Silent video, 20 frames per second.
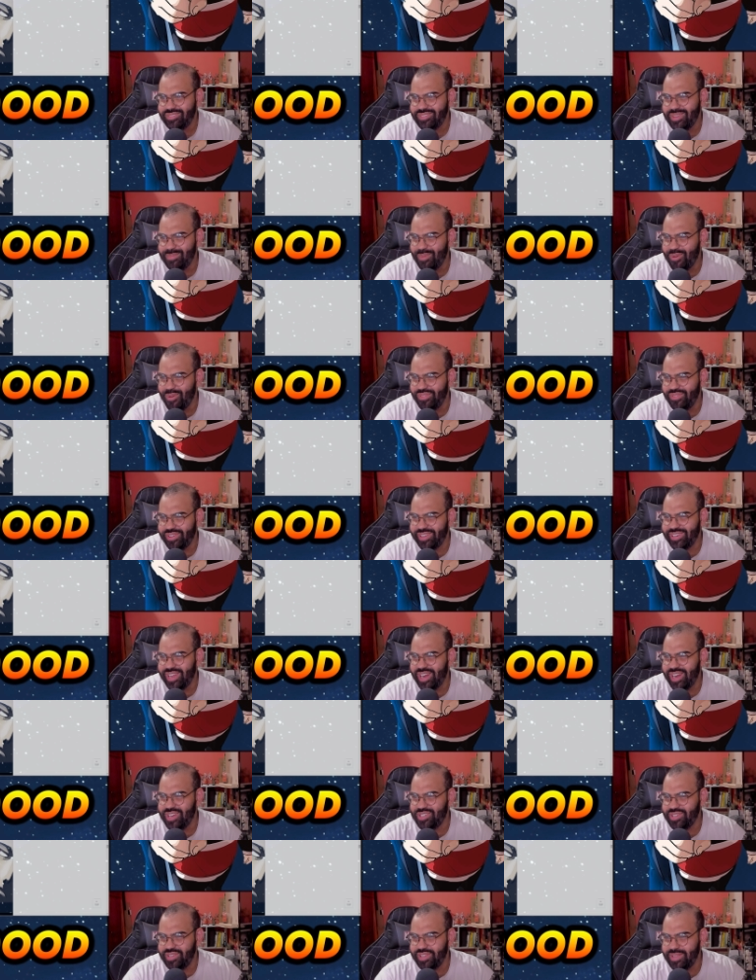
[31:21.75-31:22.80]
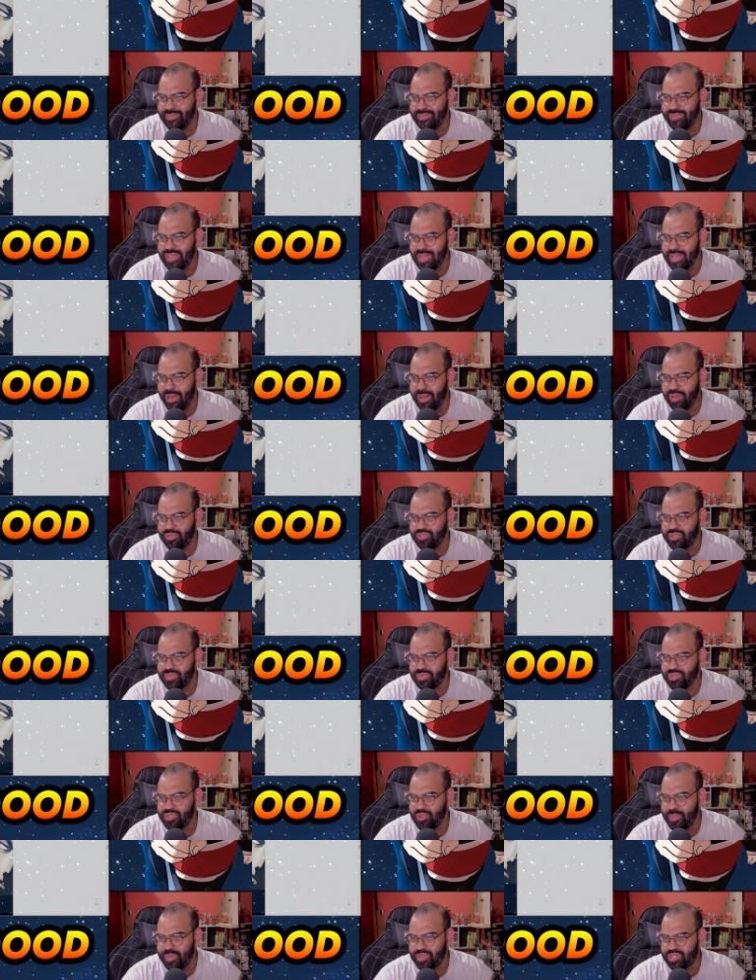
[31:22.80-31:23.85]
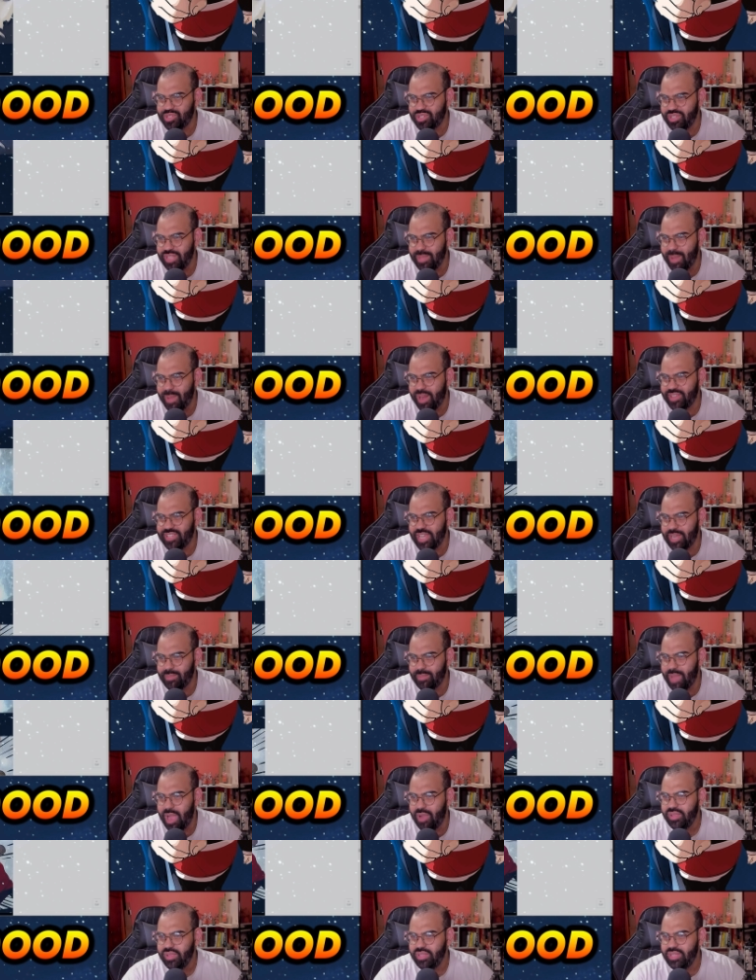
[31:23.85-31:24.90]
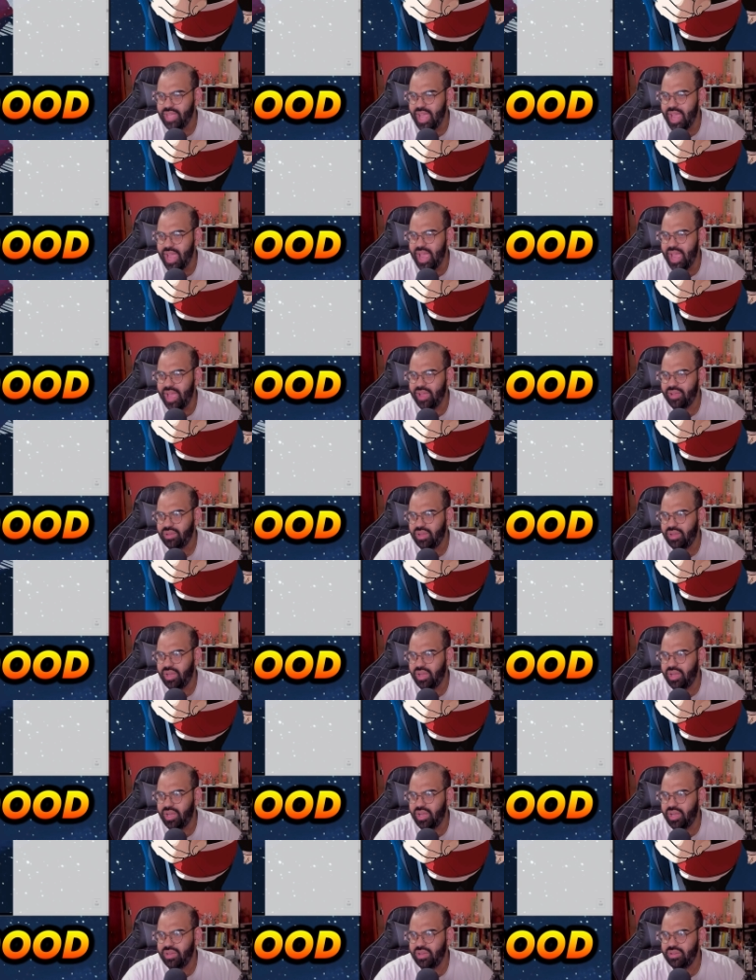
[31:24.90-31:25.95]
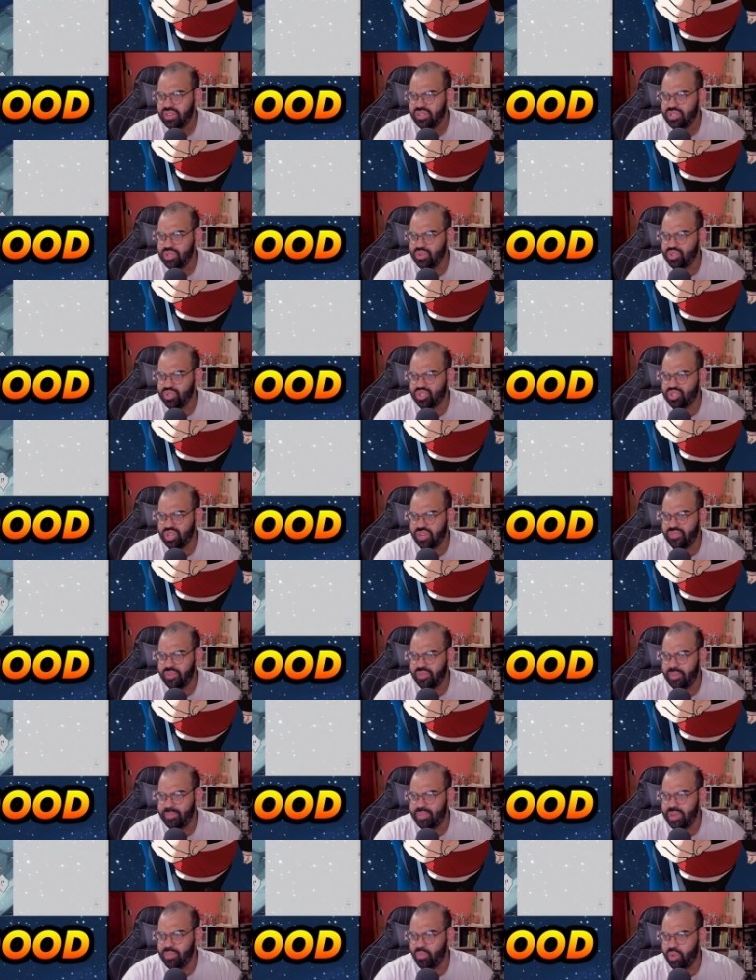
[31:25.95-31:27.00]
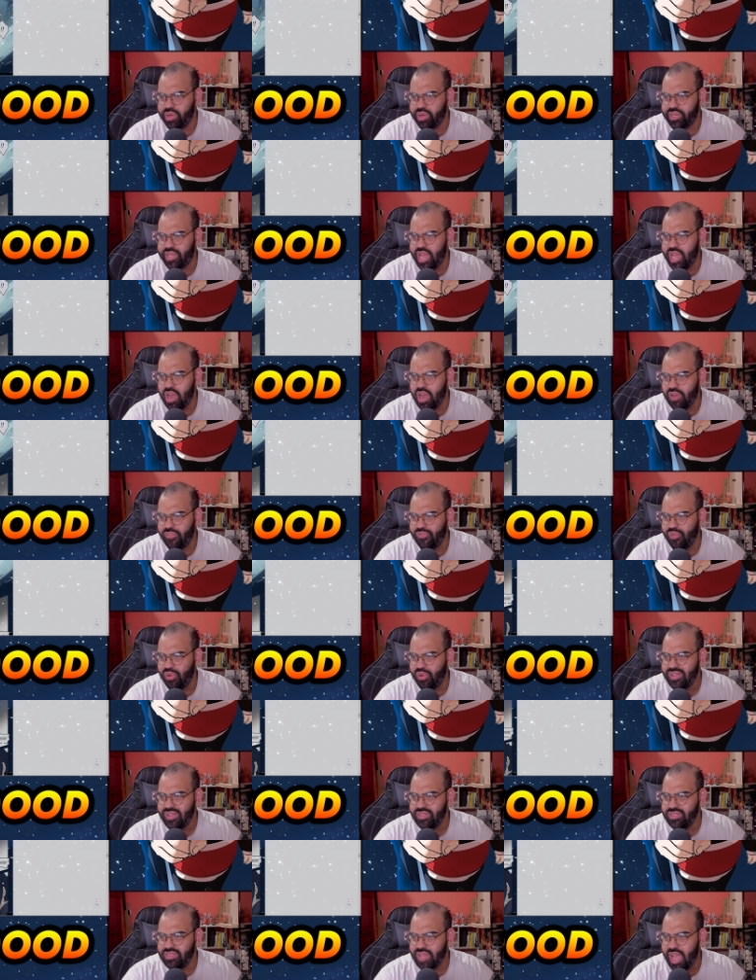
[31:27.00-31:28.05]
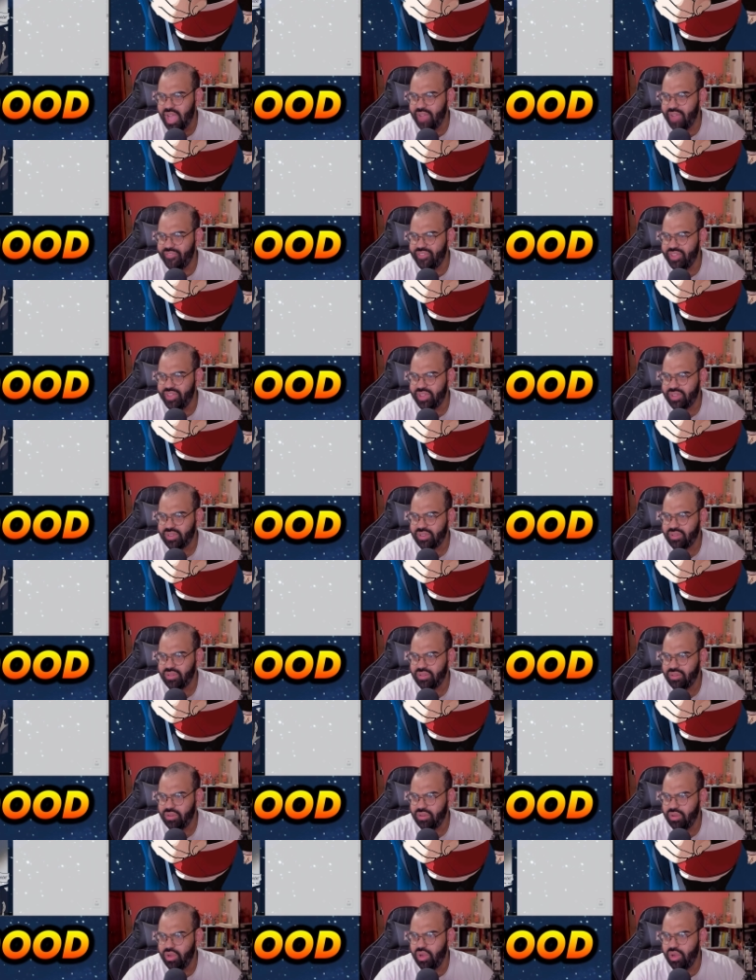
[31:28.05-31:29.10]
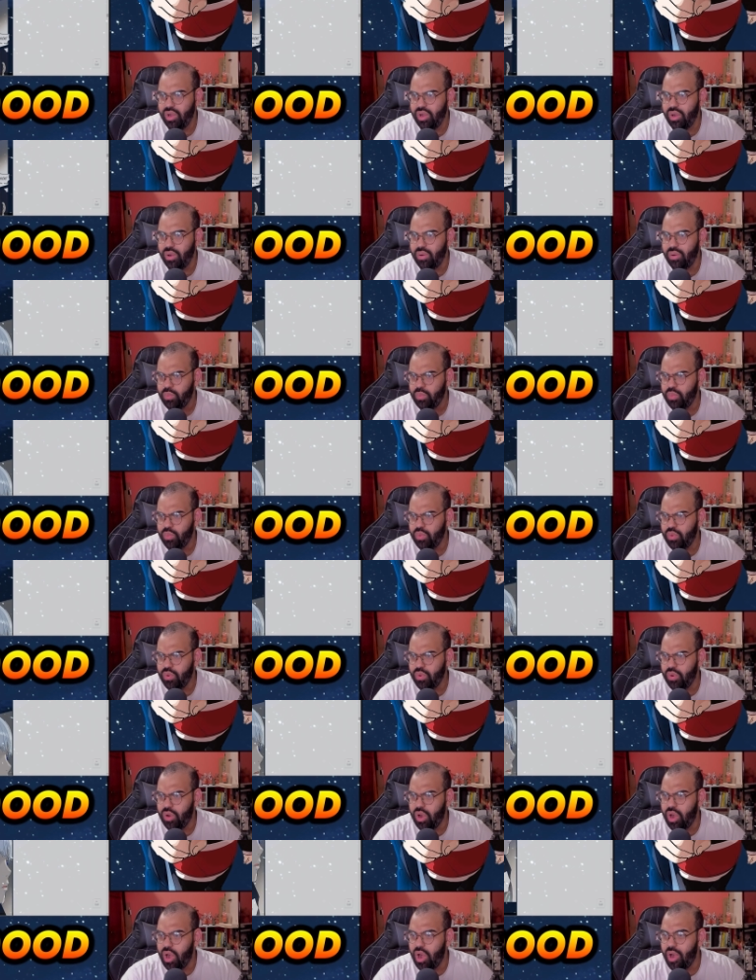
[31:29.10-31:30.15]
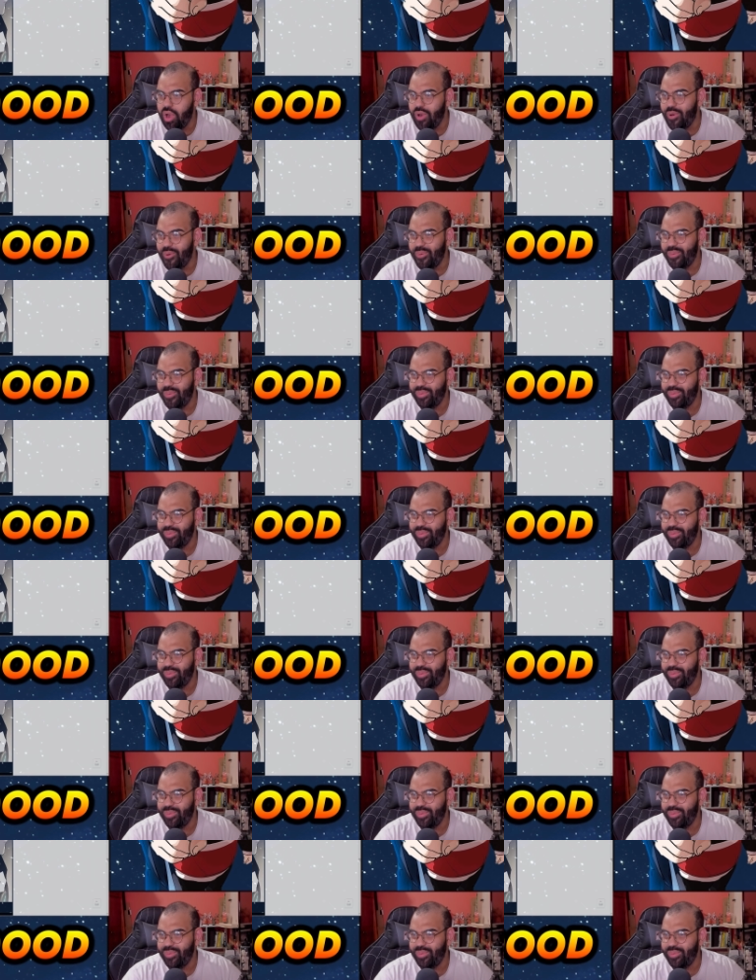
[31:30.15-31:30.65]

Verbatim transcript: They both looking at each other. They're about to do some stupid shit. They about to take him out. Yeah. Uh-huh. You should have been more careful. Novick. Uh-oh. Whoa.